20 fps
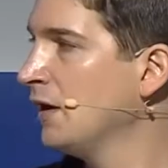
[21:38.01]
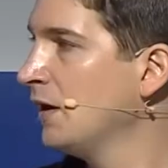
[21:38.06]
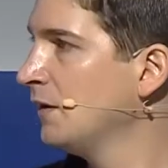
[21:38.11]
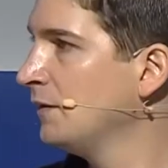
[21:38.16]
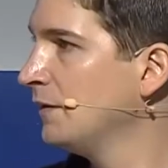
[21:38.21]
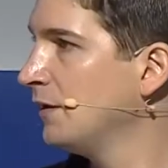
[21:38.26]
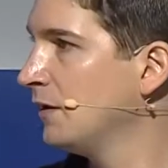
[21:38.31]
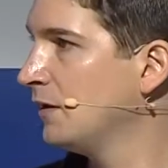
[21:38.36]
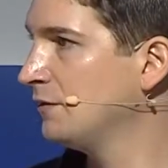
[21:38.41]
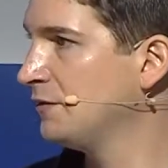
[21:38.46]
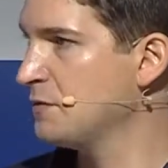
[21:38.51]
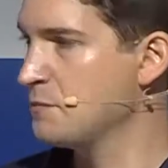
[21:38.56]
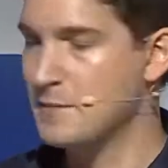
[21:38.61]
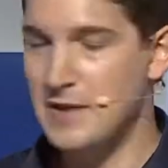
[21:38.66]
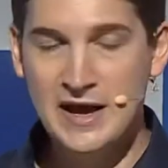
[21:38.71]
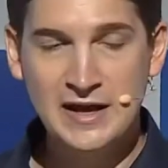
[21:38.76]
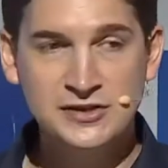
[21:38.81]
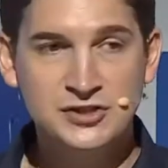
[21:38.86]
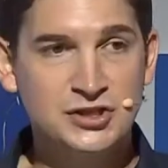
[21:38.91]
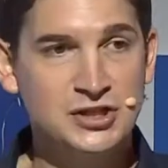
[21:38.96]
The
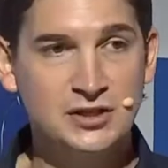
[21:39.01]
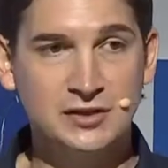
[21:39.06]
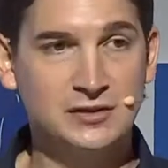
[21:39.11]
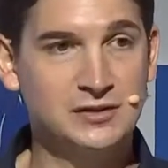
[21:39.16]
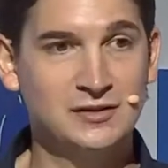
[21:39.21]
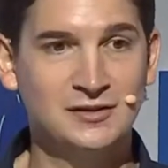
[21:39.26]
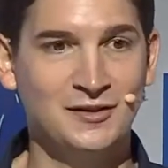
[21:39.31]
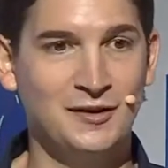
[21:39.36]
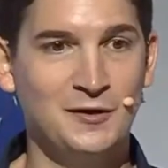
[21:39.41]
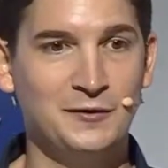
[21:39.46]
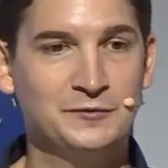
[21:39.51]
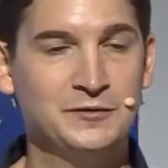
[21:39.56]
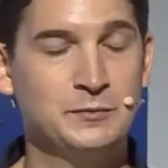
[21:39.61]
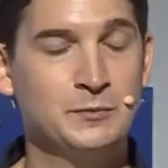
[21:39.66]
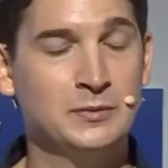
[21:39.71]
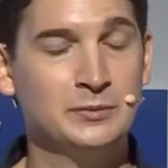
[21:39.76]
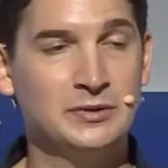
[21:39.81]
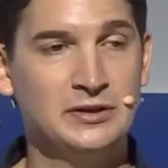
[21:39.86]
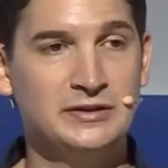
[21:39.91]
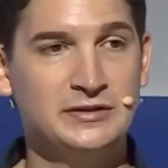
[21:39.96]
magic of the
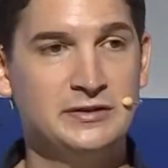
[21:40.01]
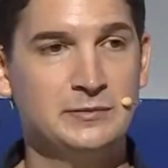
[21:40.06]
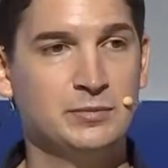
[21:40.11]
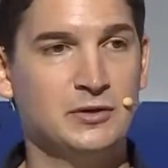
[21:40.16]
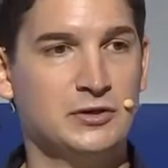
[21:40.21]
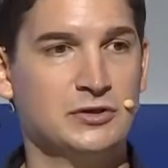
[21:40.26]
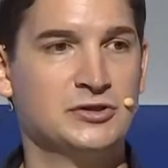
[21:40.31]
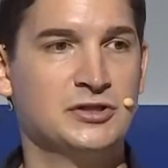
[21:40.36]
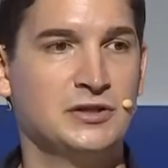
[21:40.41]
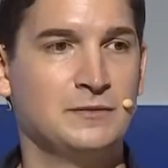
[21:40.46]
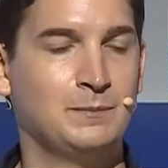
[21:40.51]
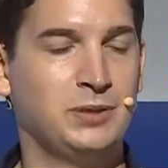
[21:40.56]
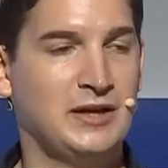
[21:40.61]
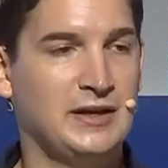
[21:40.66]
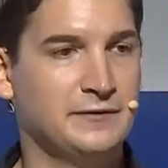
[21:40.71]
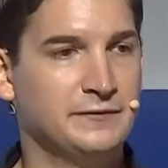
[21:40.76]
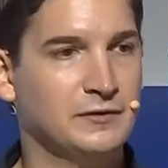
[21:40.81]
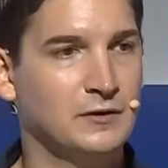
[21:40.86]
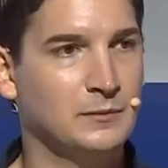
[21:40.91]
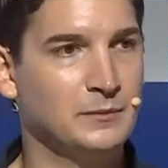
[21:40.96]
mobility blockchain
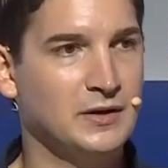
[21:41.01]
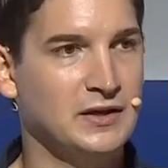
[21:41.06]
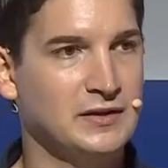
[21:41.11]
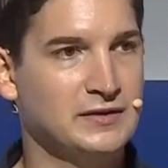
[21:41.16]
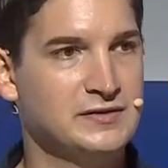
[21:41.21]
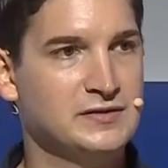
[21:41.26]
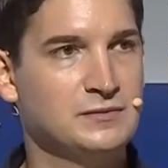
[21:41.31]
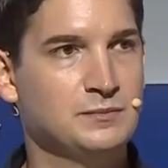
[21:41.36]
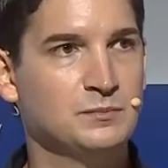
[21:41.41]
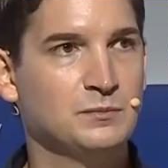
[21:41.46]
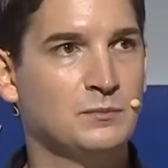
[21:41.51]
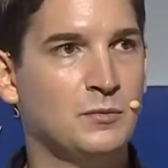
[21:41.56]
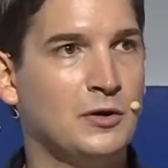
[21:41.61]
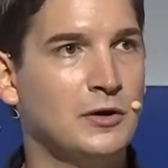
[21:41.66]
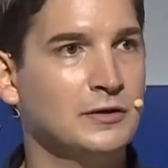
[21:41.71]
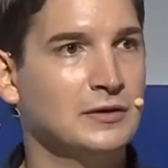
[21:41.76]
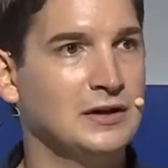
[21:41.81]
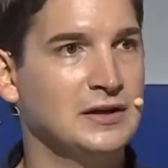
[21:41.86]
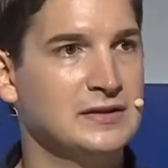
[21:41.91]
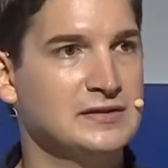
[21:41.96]
platform is more or
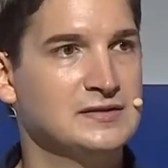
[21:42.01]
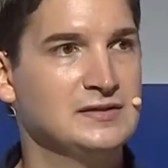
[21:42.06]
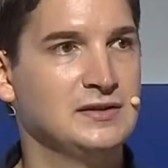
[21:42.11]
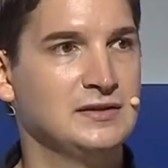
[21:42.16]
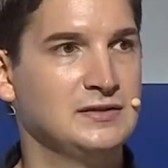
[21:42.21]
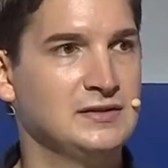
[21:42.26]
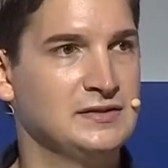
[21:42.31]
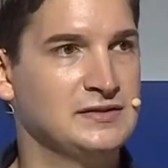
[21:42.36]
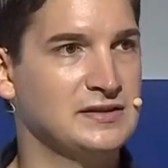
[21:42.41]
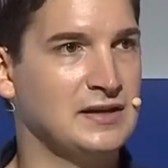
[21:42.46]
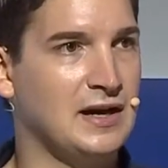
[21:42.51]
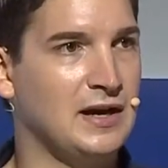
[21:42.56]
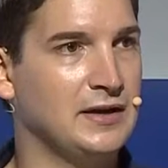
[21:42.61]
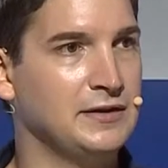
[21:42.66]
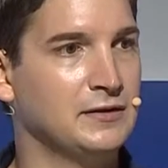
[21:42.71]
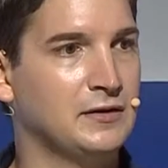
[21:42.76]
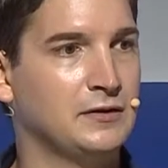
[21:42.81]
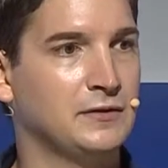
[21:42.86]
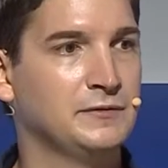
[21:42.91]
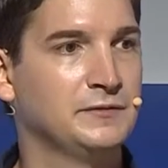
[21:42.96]
less the design
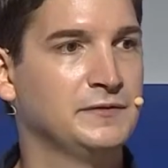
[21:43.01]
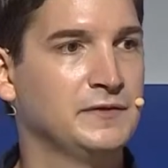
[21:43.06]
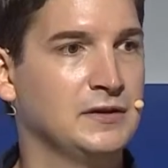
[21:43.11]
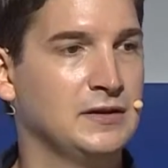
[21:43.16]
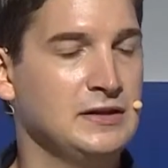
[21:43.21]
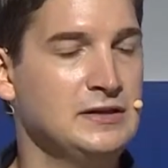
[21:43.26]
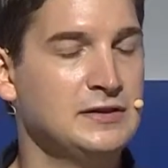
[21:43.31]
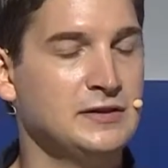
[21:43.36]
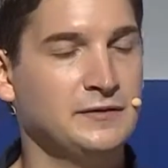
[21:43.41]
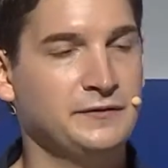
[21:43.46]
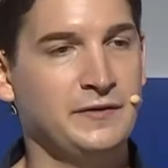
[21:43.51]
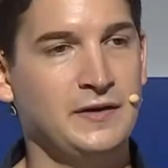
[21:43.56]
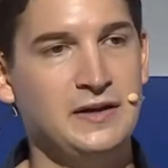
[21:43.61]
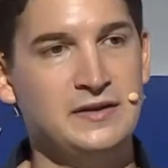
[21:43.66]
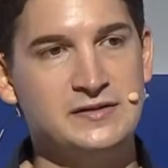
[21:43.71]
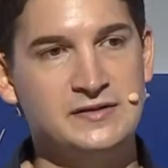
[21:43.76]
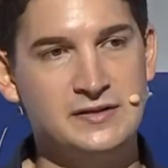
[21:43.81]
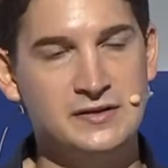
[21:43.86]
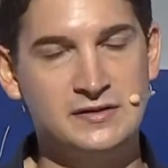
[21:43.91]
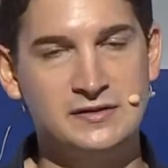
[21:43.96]
of the
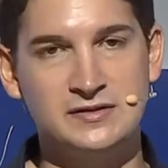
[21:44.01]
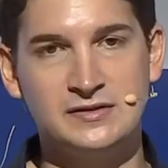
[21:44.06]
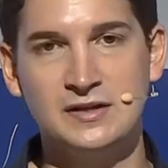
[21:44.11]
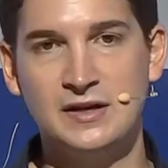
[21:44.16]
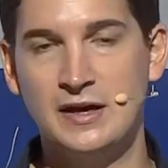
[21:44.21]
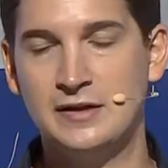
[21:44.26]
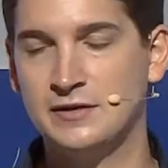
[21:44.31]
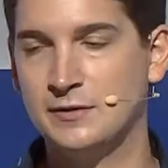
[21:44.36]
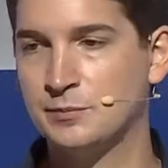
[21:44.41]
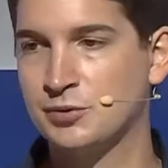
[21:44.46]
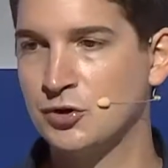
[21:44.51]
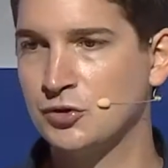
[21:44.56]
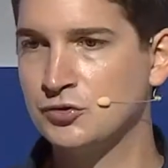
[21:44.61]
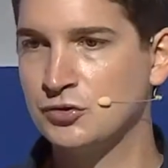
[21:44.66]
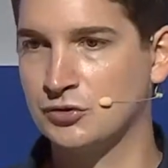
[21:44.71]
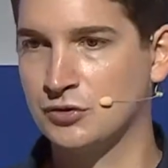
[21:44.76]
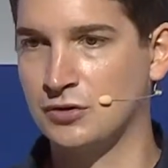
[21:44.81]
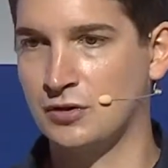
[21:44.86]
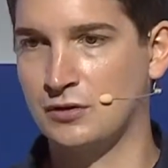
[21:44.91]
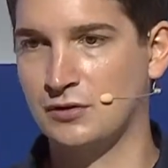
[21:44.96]
interfaces and the
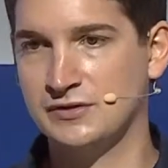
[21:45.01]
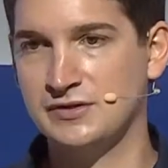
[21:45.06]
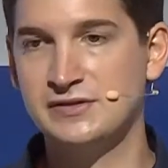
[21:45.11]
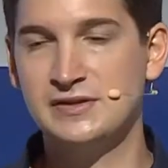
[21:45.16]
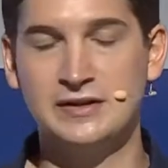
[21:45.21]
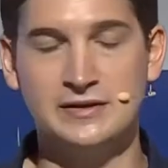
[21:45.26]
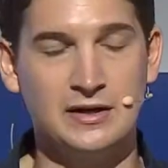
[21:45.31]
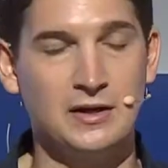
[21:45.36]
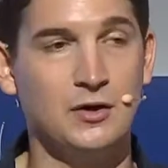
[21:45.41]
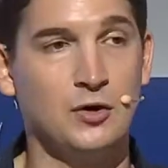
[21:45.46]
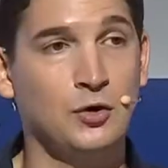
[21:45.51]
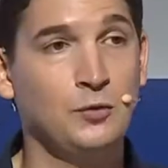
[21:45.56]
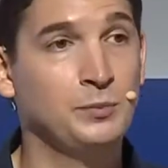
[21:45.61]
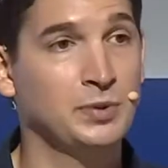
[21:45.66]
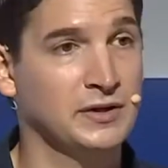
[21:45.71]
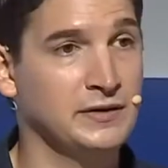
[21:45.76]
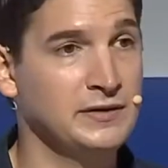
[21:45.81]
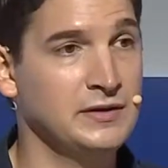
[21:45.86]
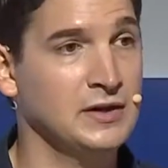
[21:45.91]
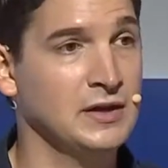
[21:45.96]
protocols that are
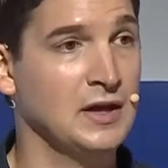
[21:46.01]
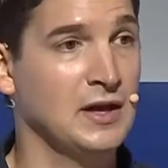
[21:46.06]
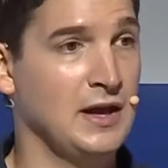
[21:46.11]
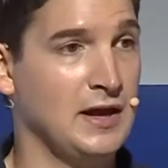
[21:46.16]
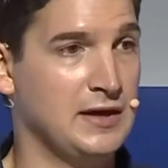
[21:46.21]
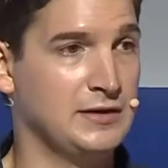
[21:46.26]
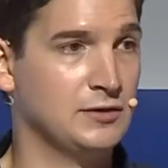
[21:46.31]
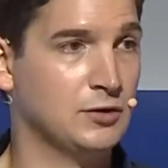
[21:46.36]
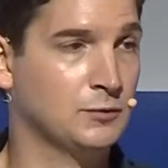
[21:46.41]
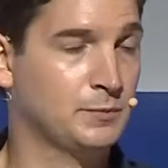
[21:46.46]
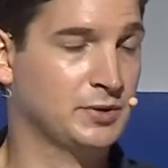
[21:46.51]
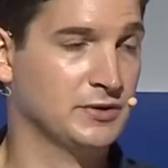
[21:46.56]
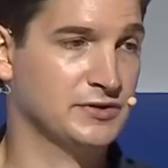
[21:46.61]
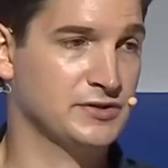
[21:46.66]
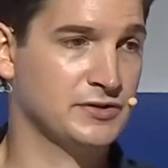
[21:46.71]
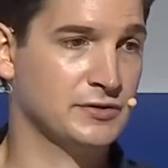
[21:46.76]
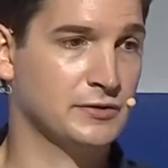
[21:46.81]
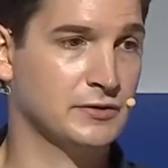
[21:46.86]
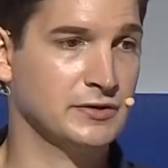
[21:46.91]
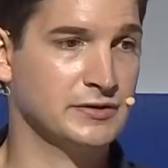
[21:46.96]
open and open
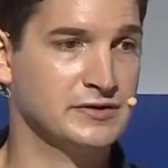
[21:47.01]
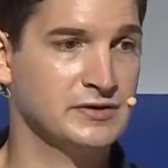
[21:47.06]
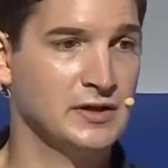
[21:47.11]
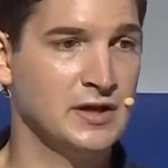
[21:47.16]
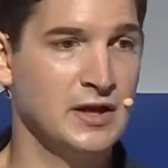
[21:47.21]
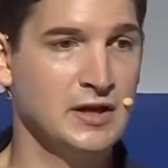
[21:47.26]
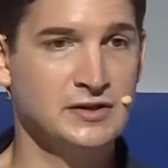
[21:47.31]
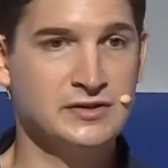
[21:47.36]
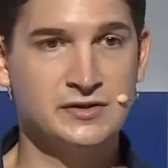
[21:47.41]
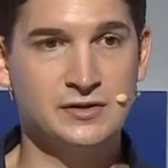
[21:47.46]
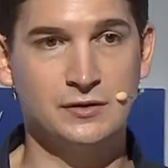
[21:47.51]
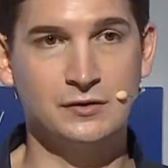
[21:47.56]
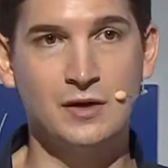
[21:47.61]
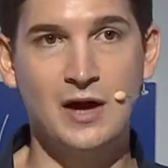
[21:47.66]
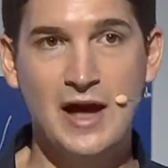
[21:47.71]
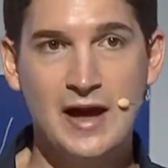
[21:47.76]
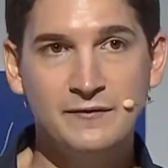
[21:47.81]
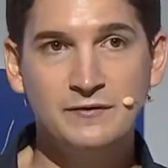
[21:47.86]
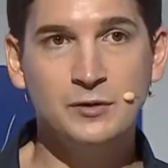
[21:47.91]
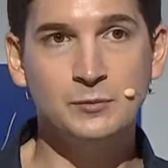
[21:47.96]
source, so
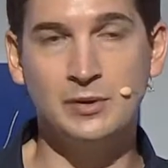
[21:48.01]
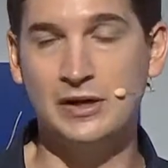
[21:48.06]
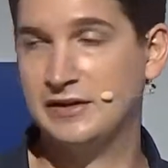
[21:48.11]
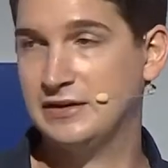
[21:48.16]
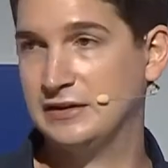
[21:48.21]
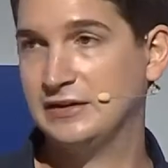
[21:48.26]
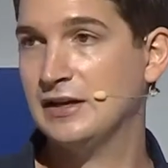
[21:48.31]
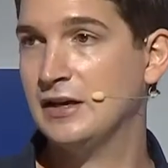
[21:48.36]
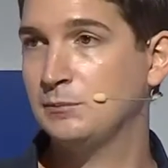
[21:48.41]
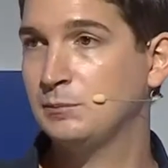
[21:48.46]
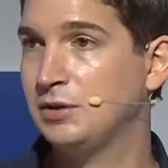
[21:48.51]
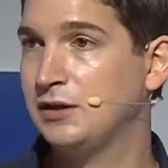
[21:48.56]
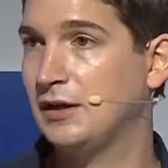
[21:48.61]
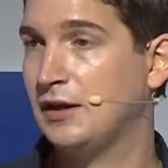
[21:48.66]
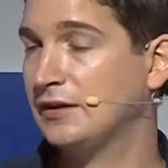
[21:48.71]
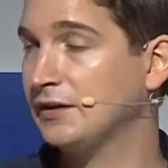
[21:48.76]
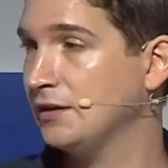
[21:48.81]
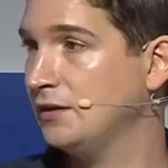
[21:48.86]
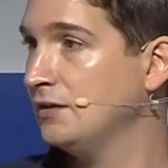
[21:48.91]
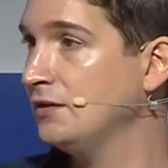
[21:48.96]
everybody can plug
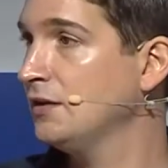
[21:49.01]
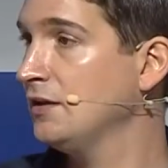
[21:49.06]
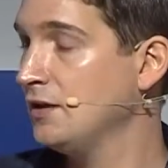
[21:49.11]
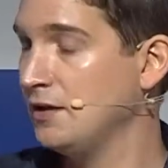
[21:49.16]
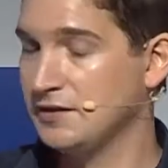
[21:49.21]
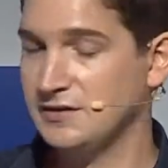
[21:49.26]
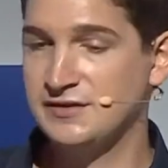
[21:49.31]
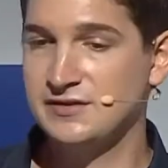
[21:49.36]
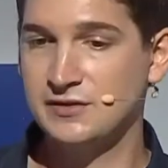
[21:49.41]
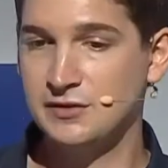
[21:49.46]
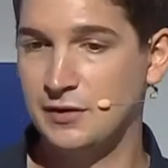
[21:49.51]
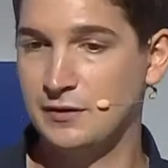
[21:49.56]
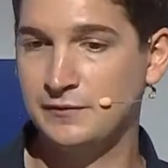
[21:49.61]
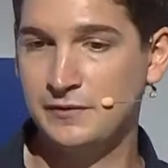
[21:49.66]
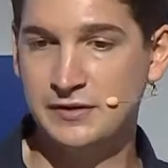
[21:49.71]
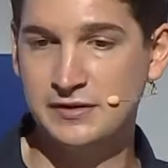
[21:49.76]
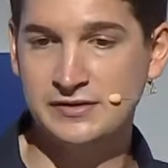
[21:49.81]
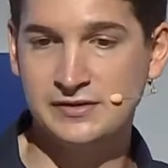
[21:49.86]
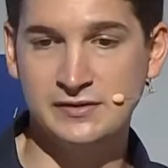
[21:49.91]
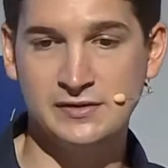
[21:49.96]
in his
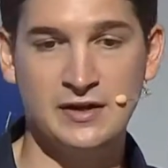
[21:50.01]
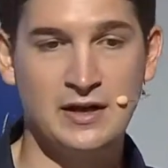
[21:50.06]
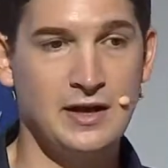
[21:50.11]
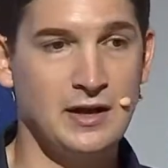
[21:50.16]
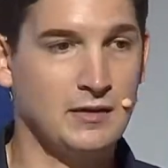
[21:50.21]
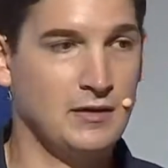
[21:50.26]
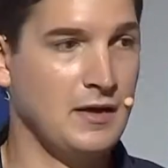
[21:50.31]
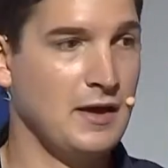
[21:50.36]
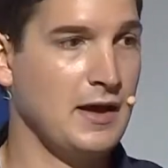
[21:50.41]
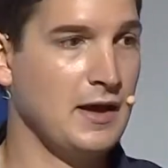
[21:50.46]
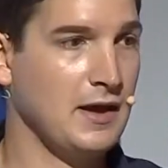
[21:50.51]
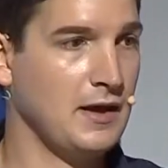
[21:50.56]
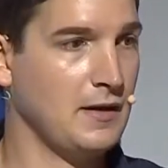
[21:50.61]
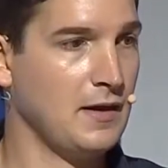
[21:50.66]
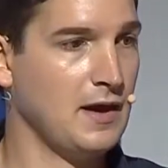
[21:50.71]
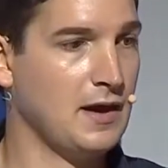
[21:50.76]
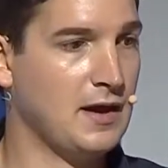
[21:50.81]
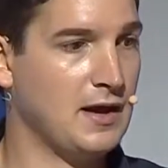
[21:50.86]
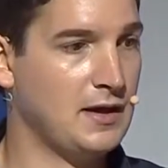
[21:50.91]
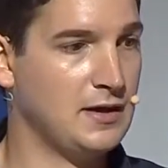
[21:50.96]
service,
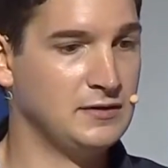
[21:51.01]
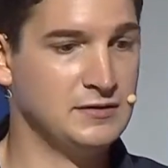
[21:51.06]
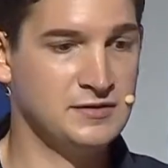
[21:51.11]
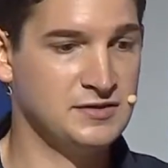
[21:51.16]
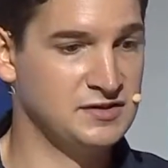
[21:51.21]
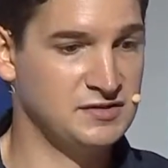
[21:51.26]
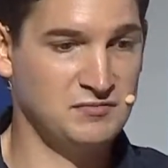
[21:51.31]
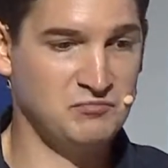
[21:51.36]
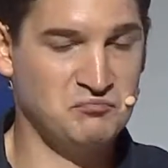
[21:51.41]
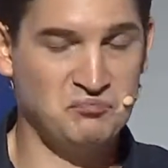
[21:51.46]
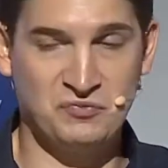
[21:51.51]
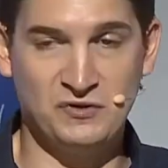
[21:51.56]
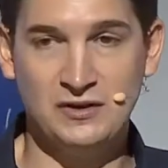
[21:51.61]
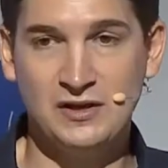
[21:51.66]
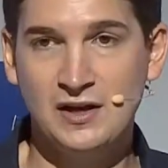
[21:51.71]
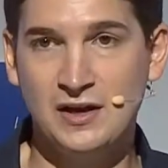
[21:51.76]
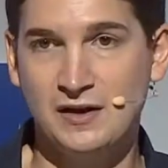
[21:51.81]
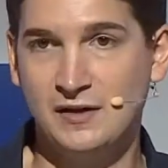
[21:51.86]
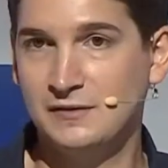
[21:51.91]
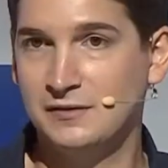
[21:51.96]
and yeah,